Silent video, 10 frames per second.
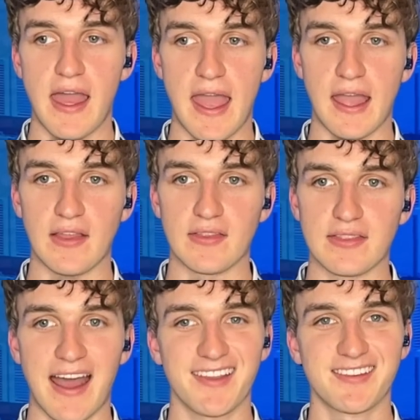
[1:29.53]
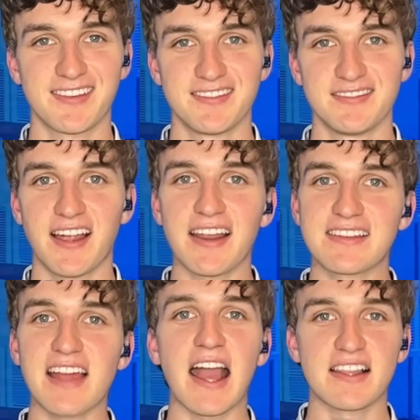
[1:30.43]
And that's not
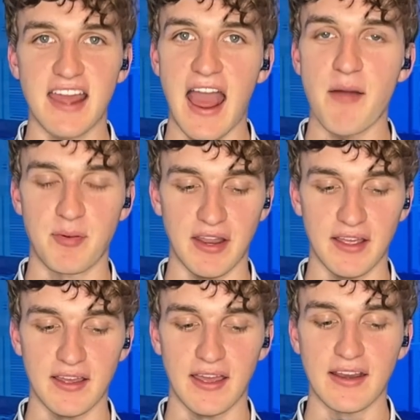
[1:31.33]
exactly happening.